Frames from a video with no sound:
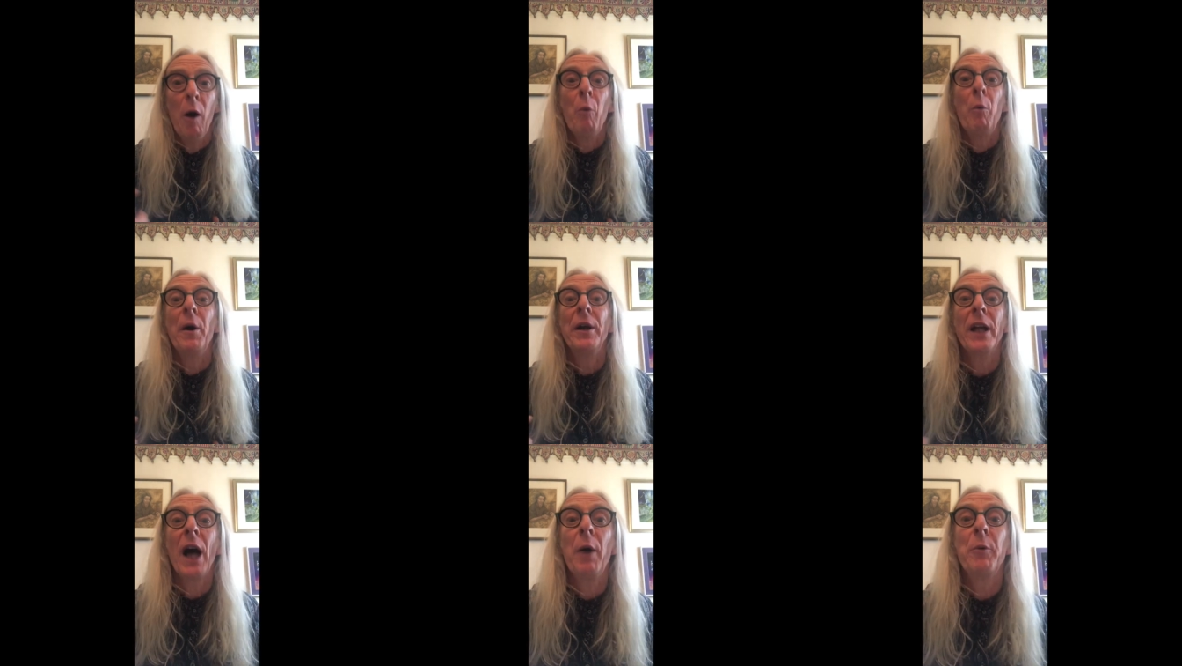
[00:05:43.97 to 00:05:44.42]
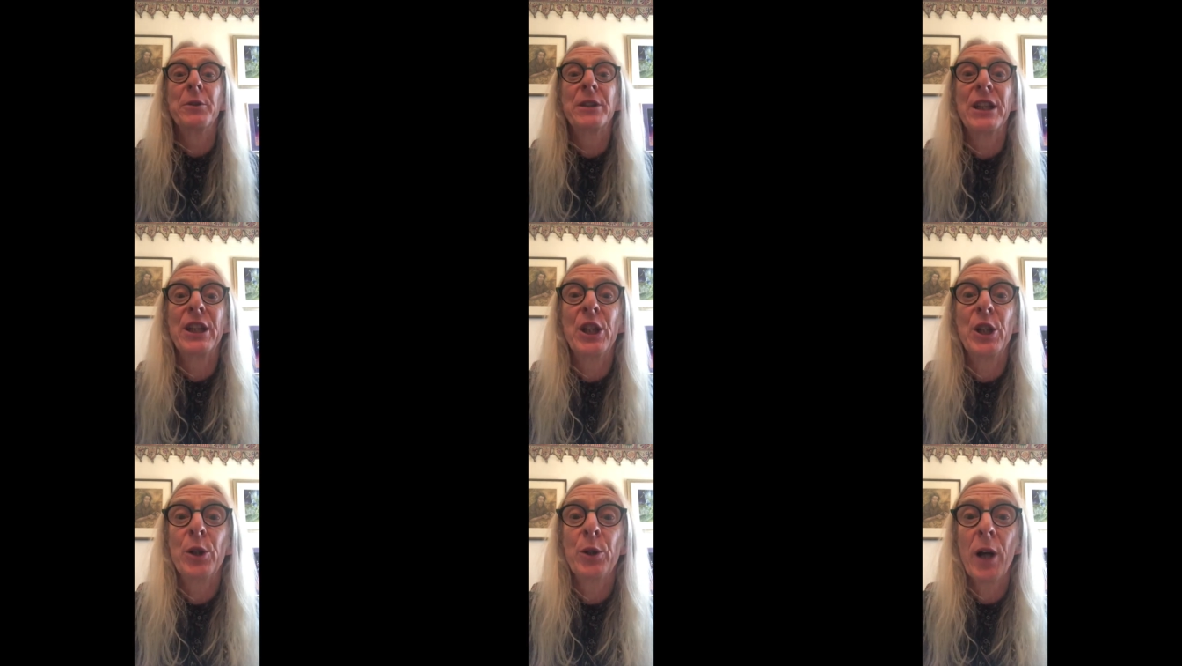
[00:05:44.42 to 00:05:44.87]
When I was
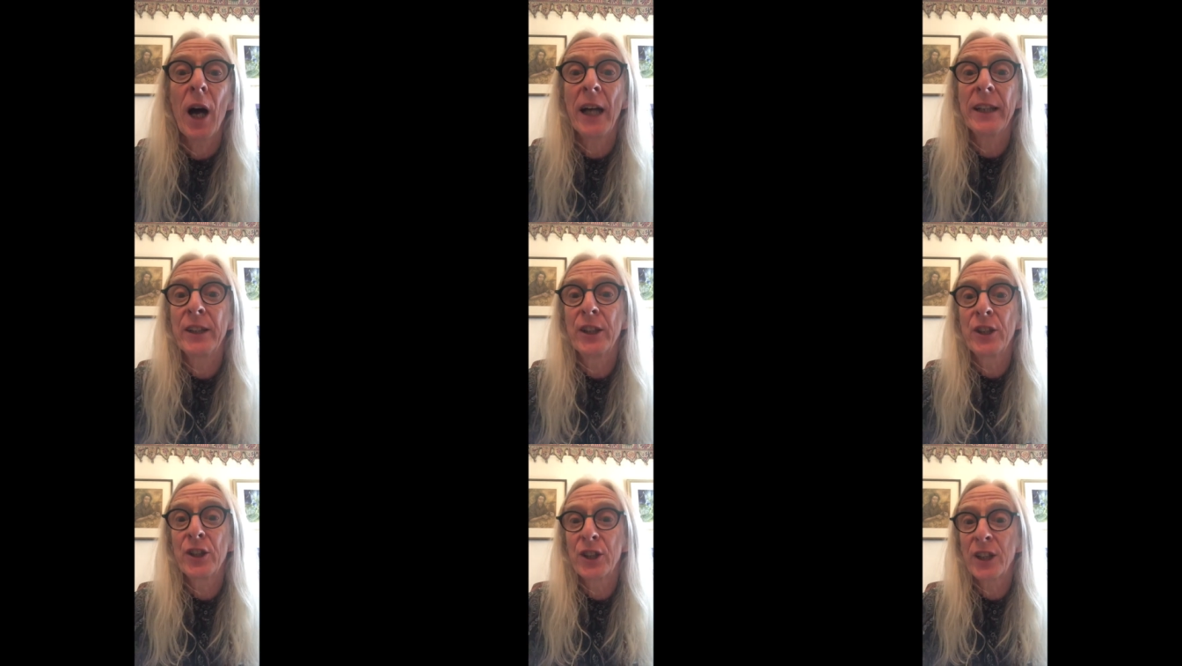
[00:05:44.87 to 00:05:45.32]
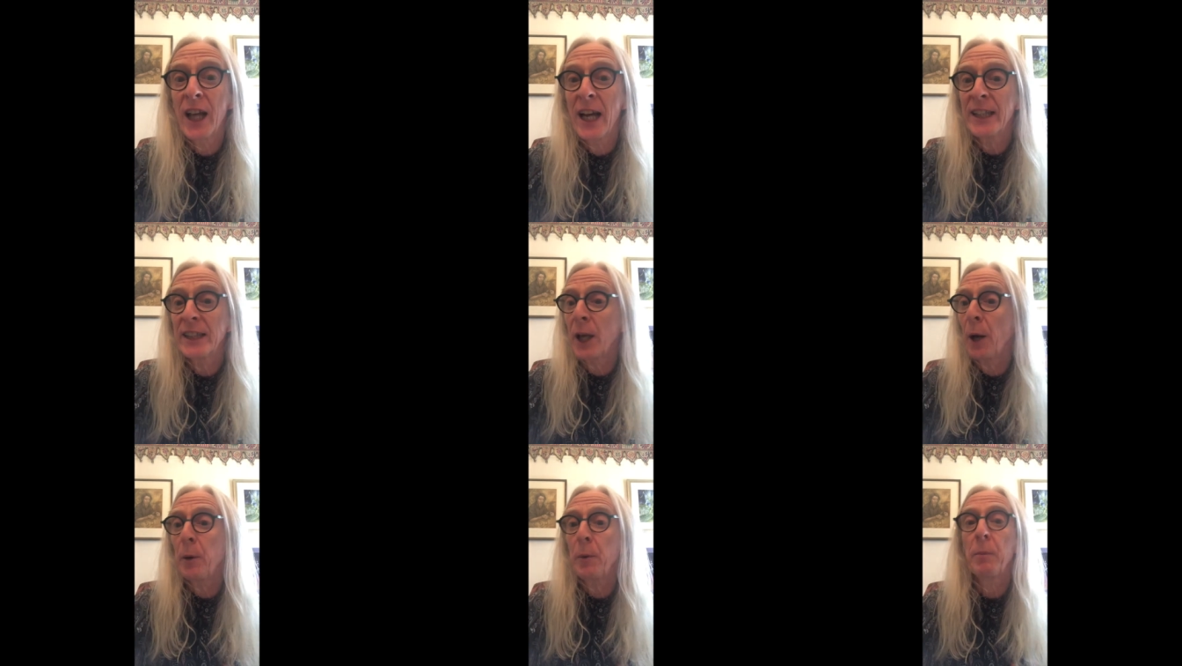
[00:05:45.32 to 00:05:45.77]
in the United
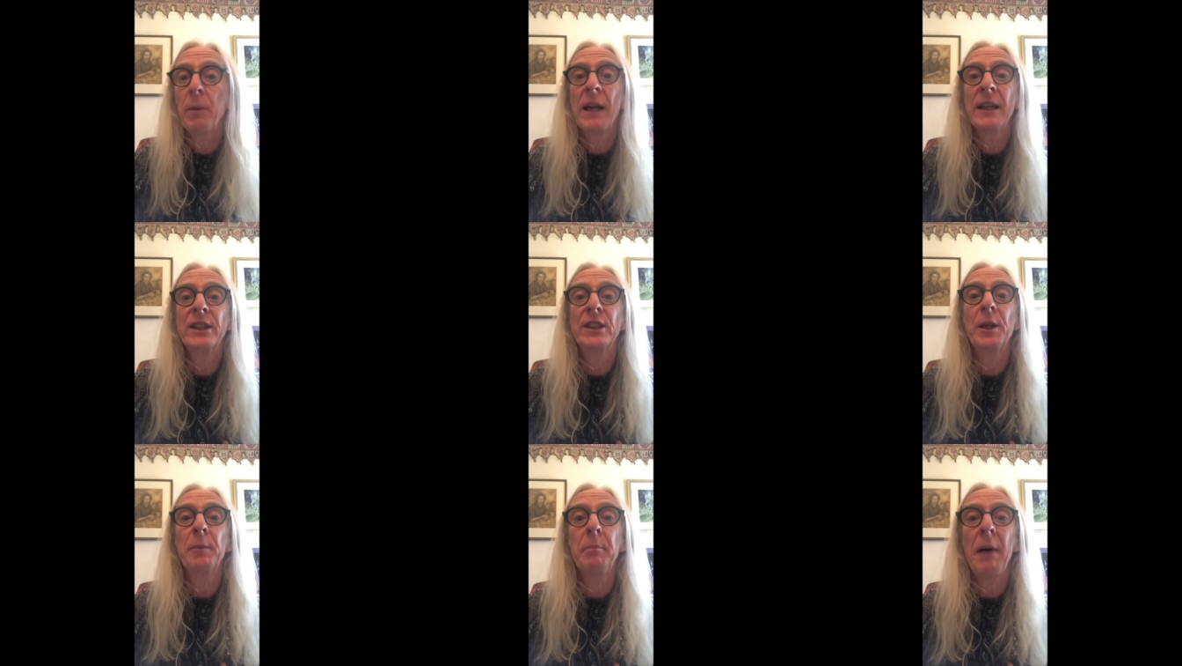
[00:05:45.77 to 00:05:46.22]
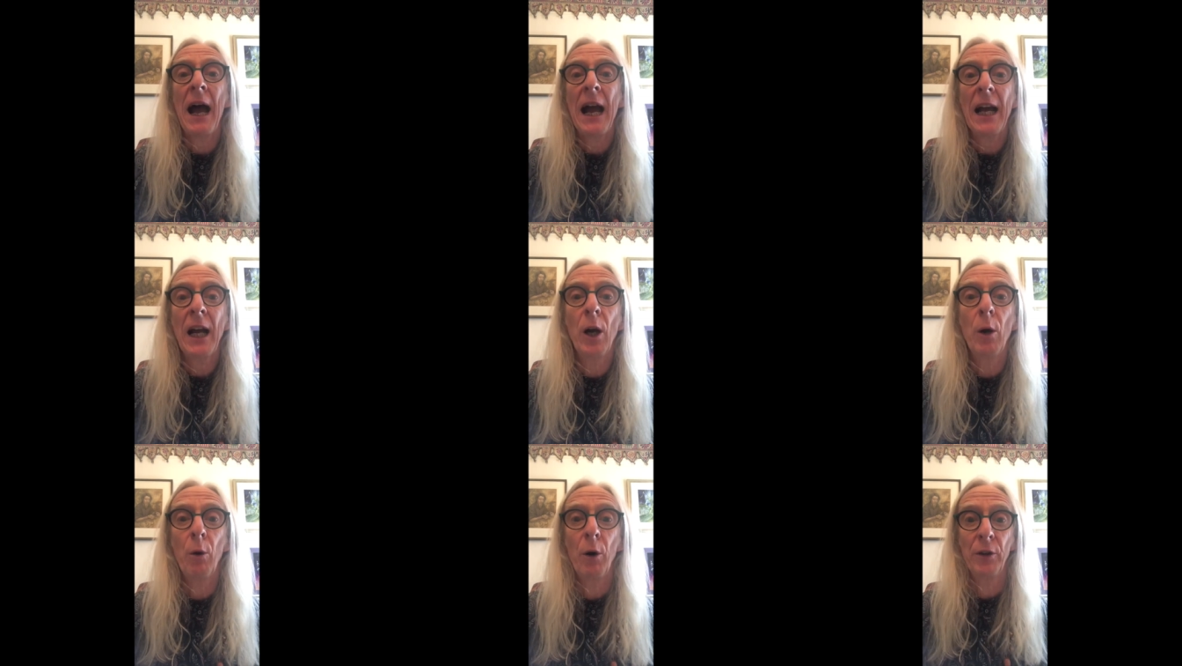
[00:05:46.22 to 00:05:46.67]
States, I would place
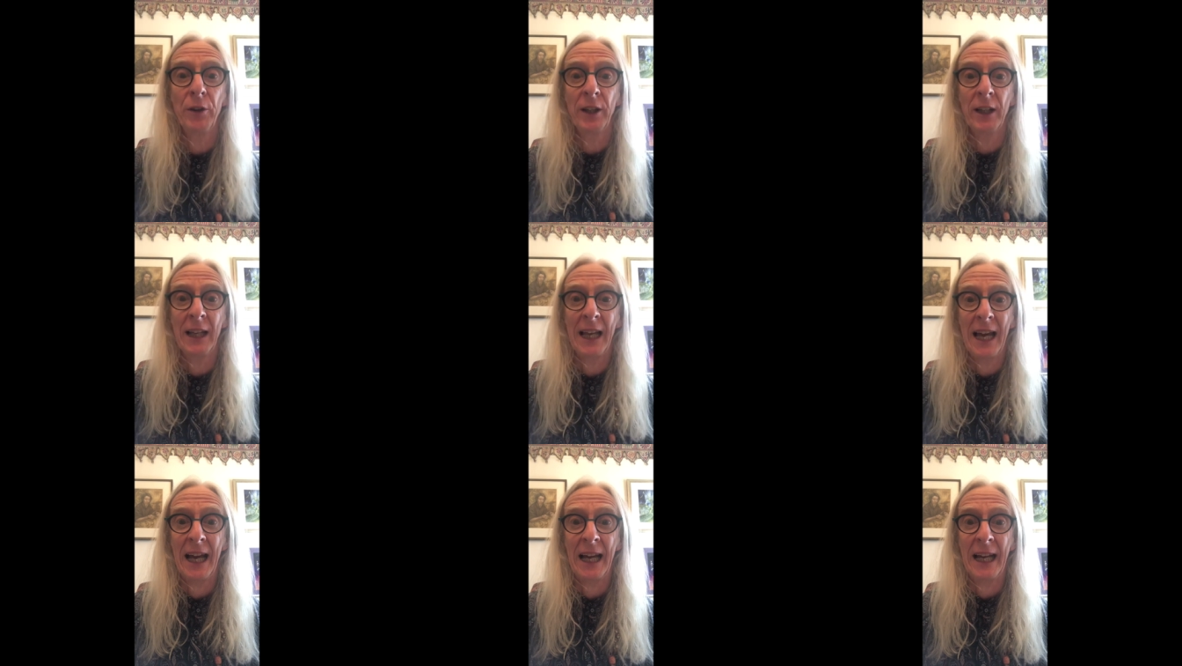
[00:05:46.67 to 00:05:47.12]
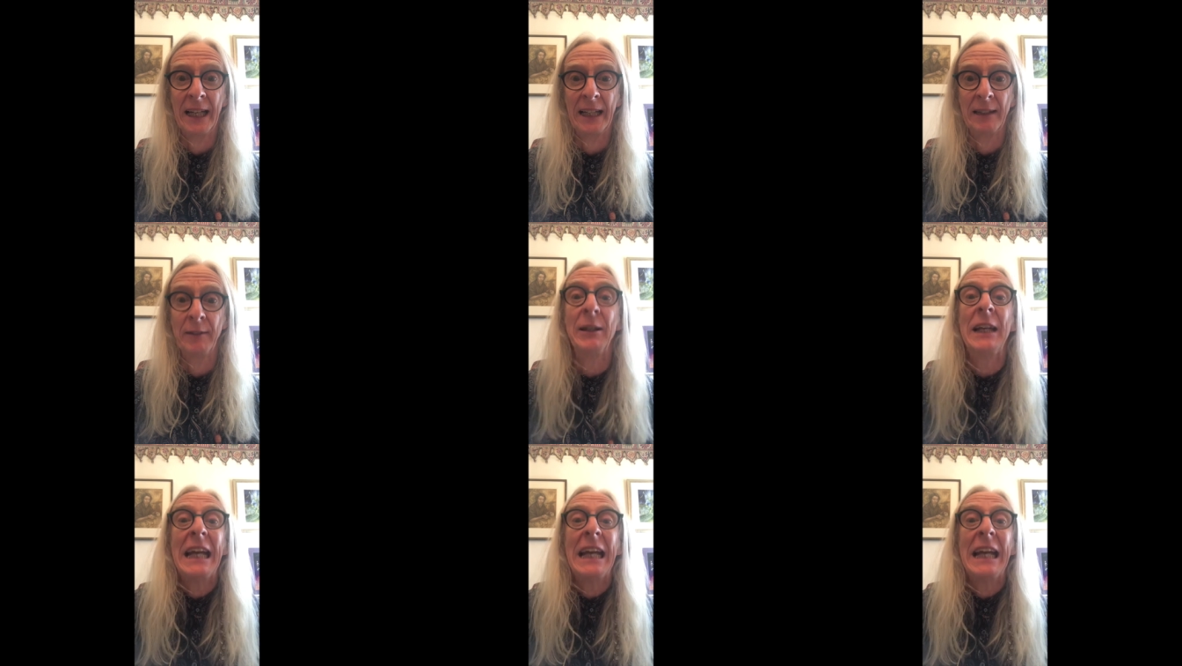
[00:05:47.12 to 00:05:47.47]
tobacco on the land.